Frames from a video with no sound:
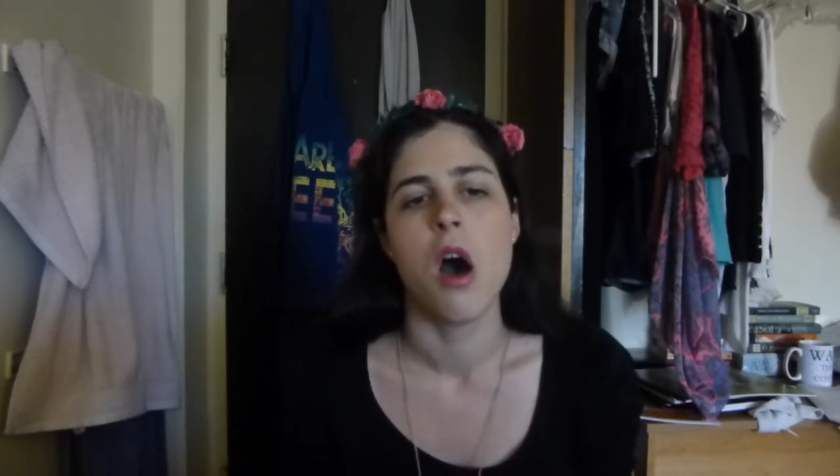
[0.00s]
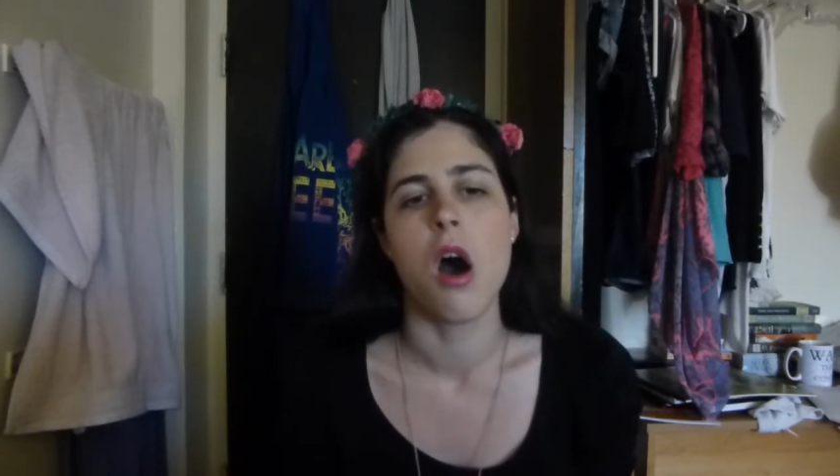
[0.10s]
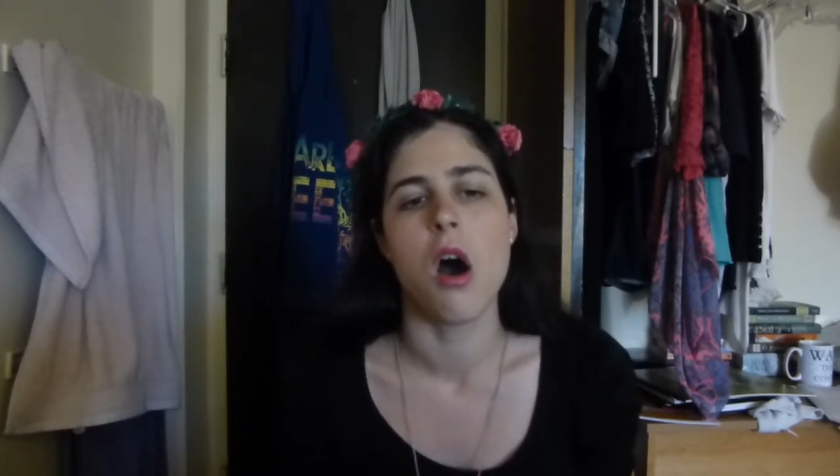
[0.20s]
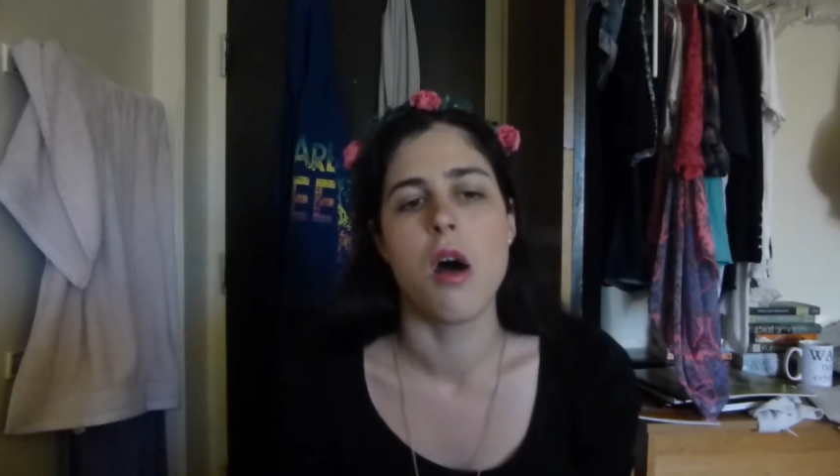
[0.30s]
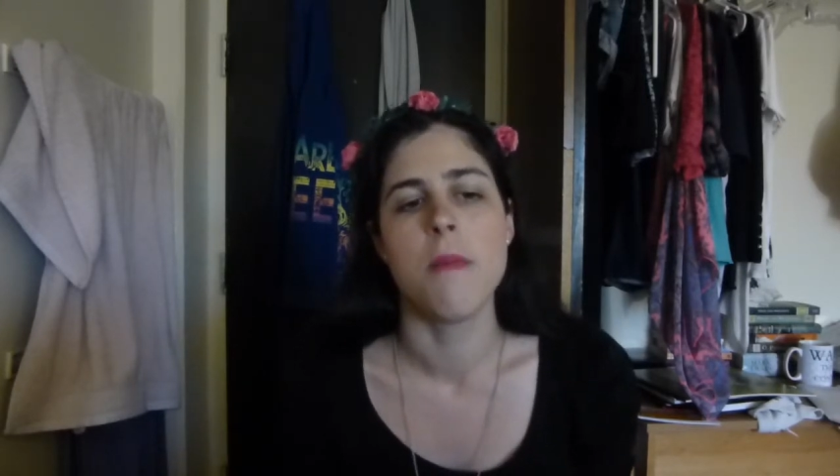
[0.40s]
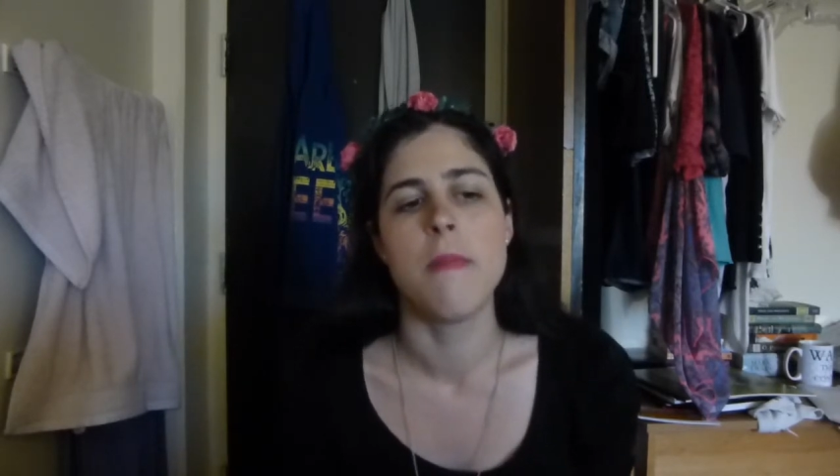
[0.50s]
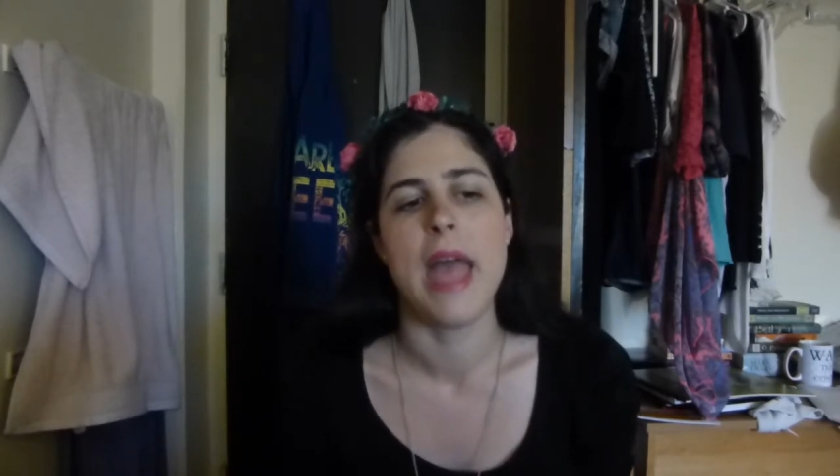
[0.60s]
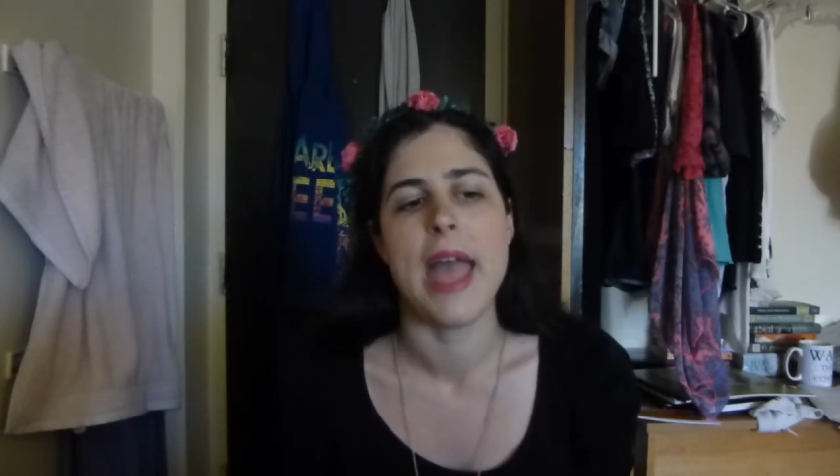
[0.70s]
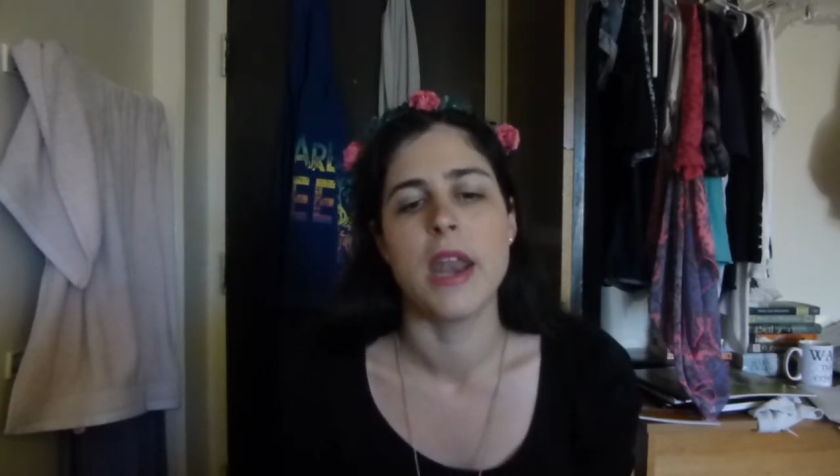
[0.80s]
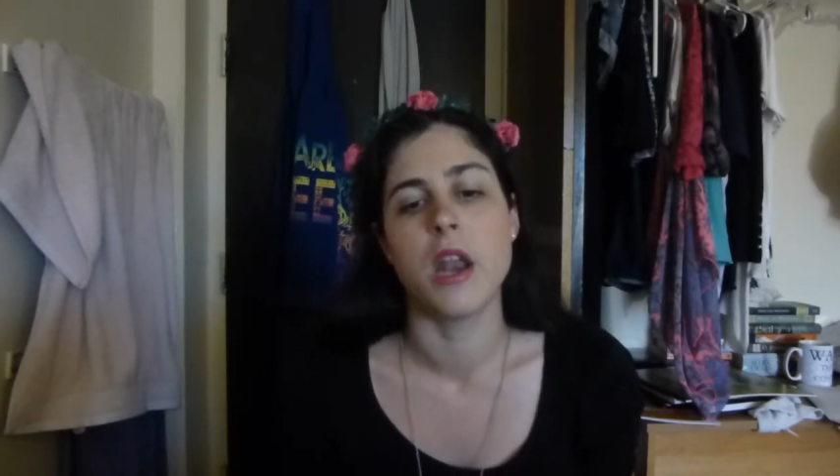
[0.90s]
And
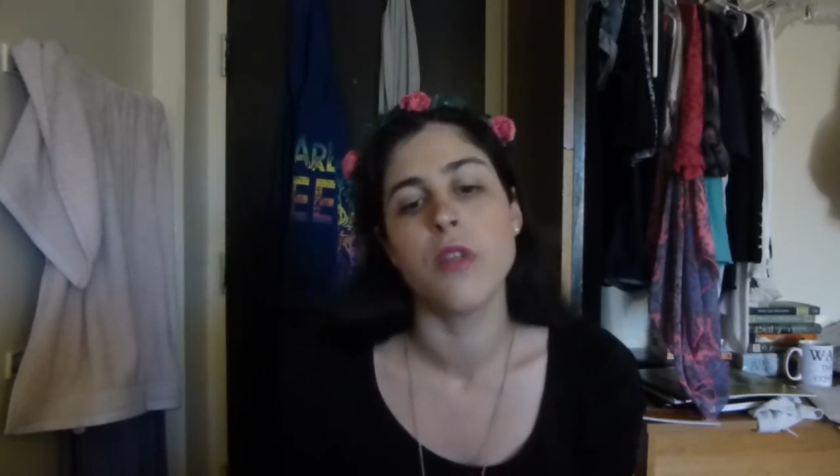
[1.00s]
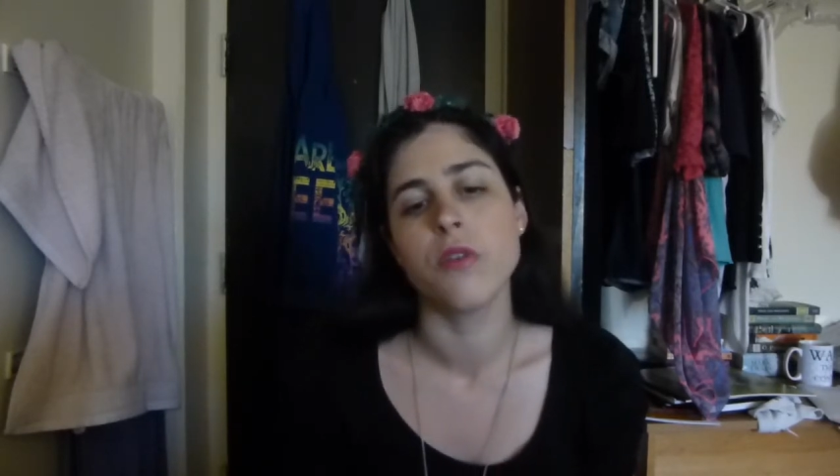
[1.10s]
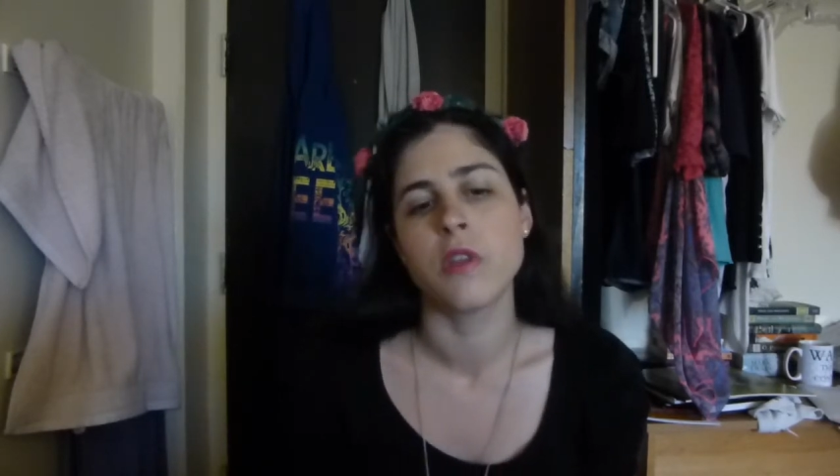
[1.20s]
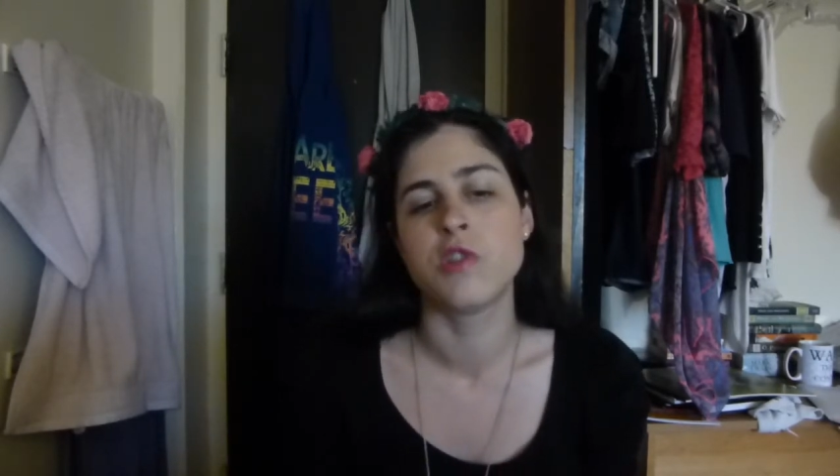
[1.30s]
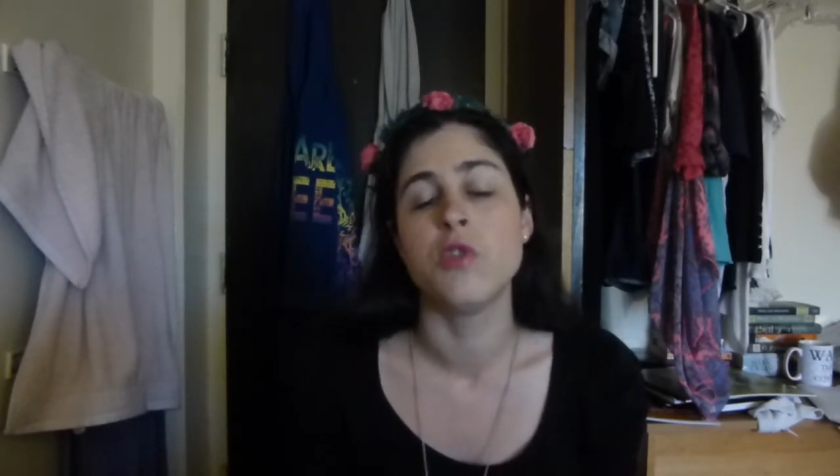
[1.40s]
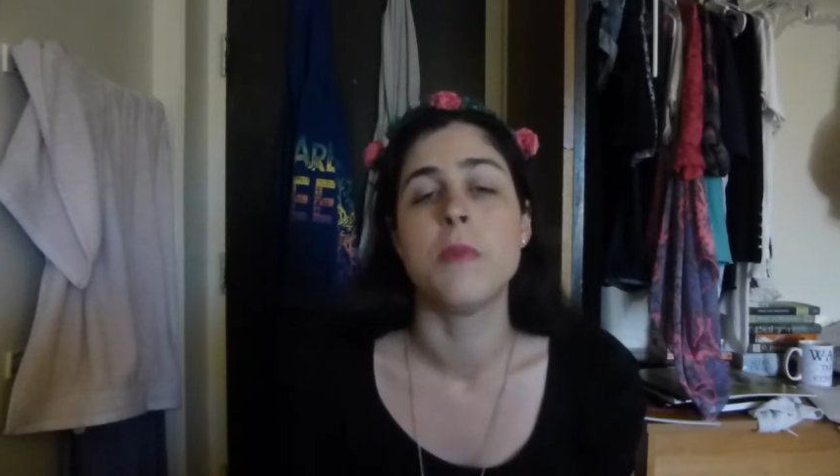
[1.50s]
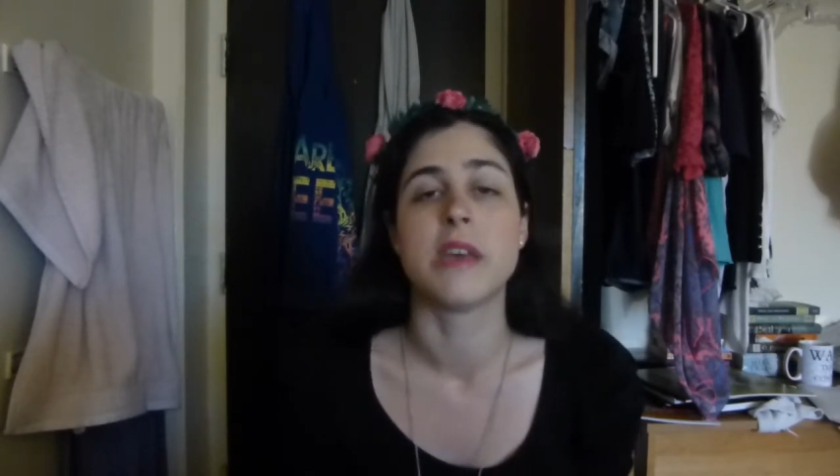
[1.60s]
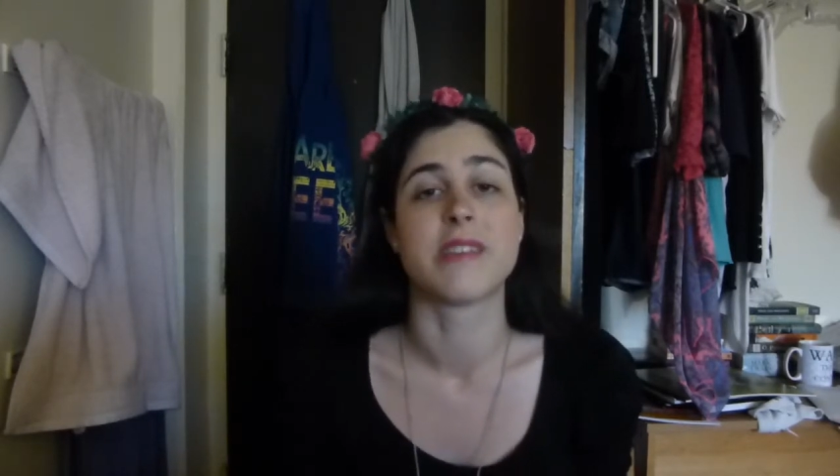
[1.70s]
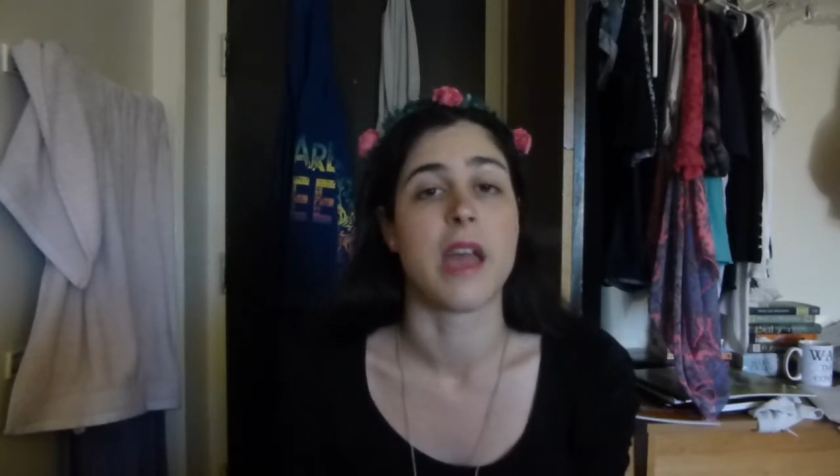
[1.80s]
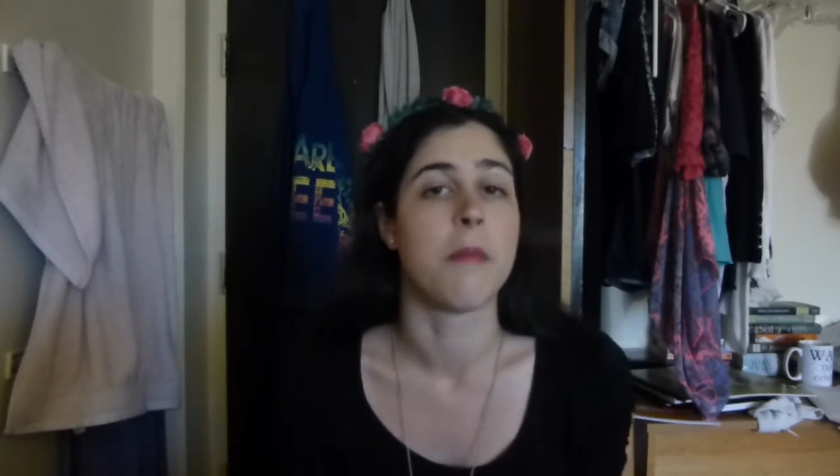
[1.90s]
another thing too,
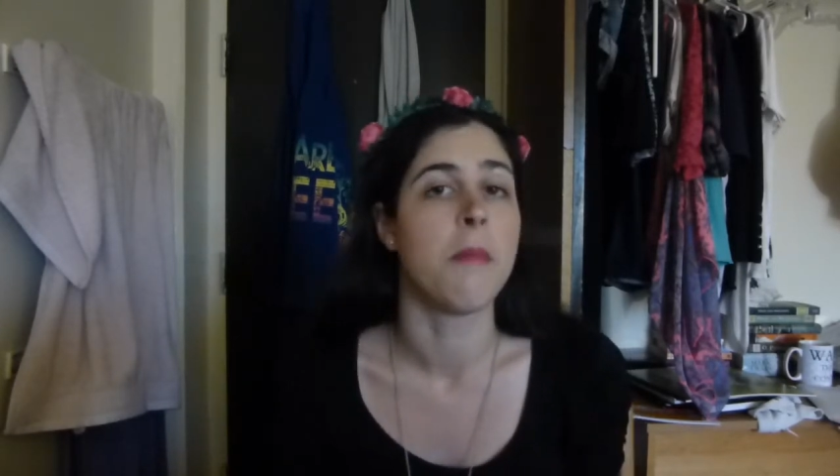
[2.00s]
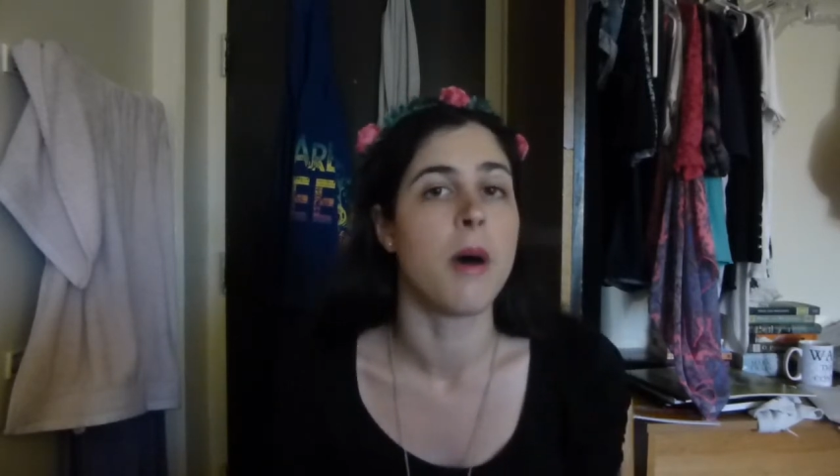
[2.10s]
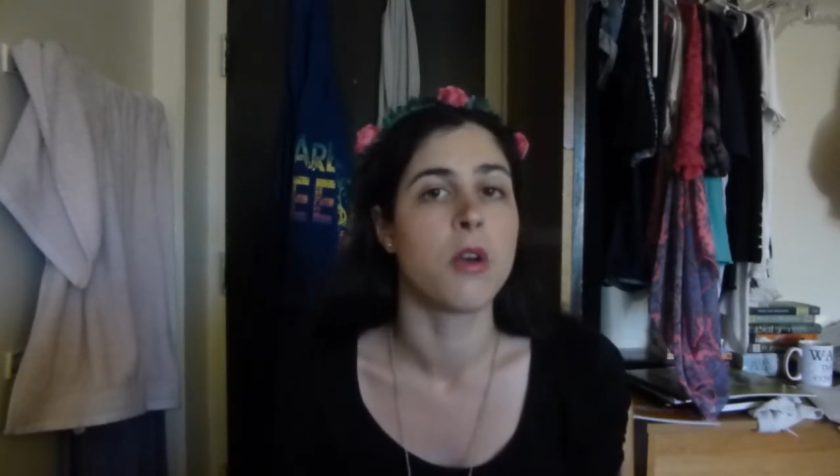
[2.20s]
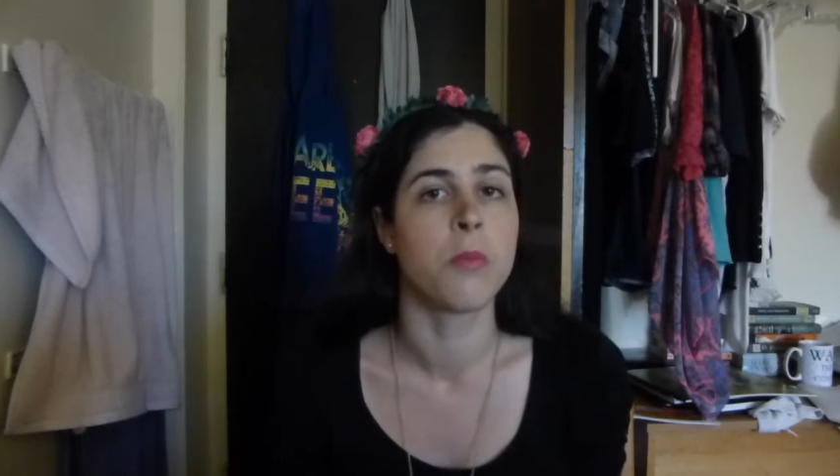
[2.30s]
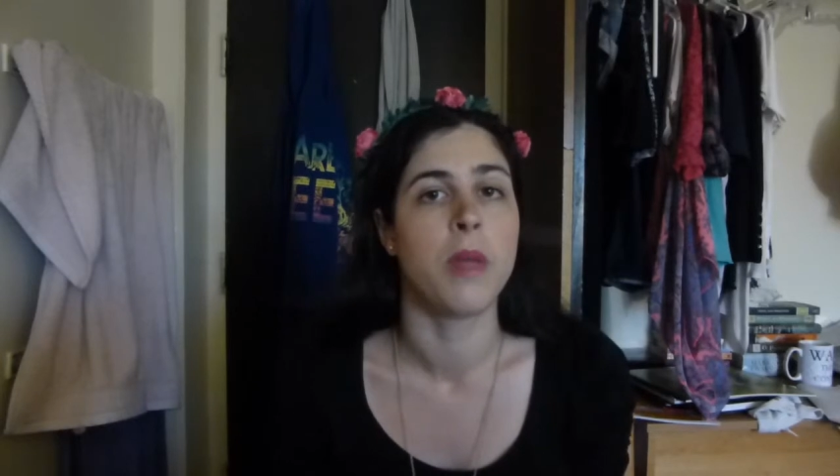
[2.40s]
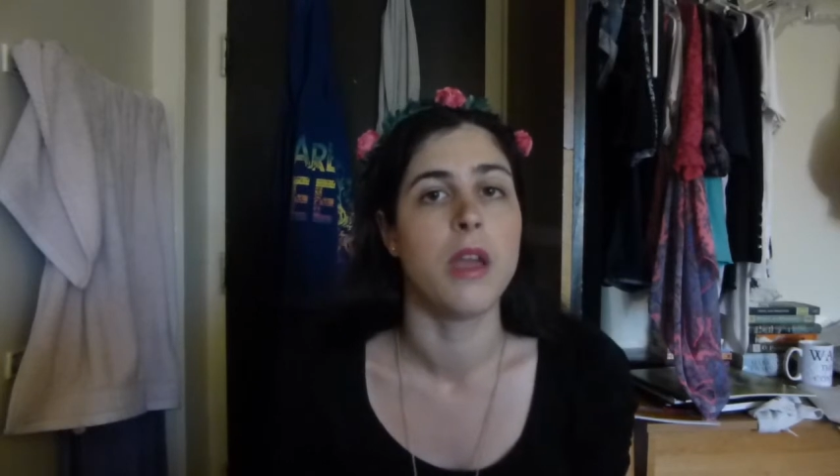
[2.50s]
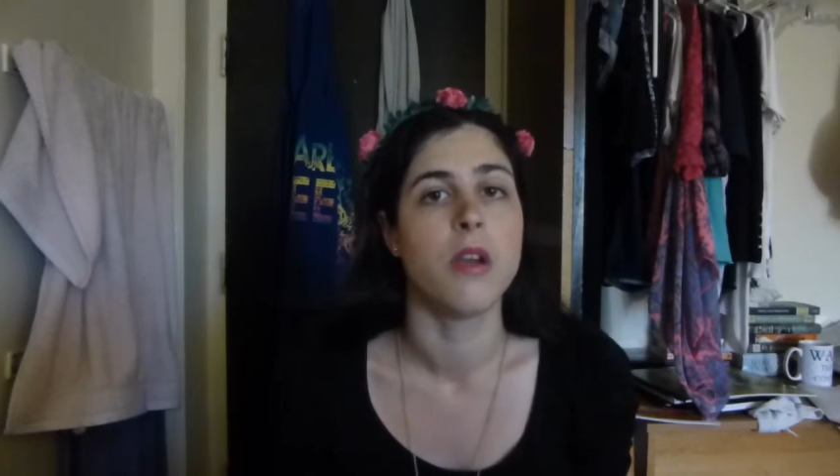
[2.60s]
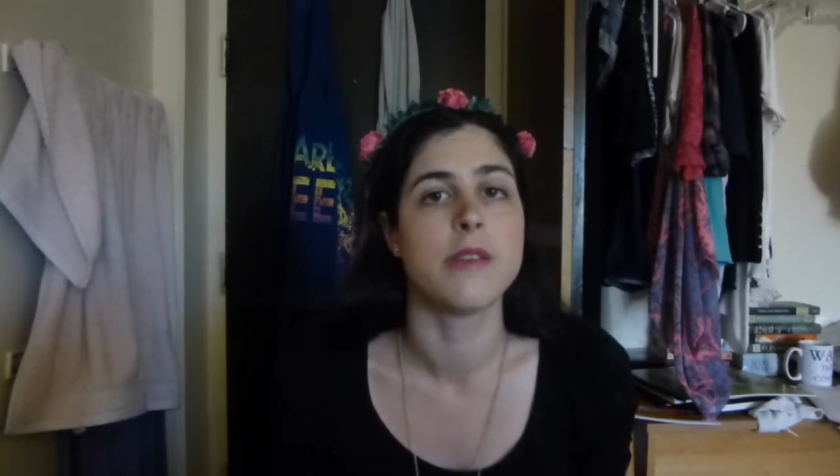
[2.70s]
because I am a modern player,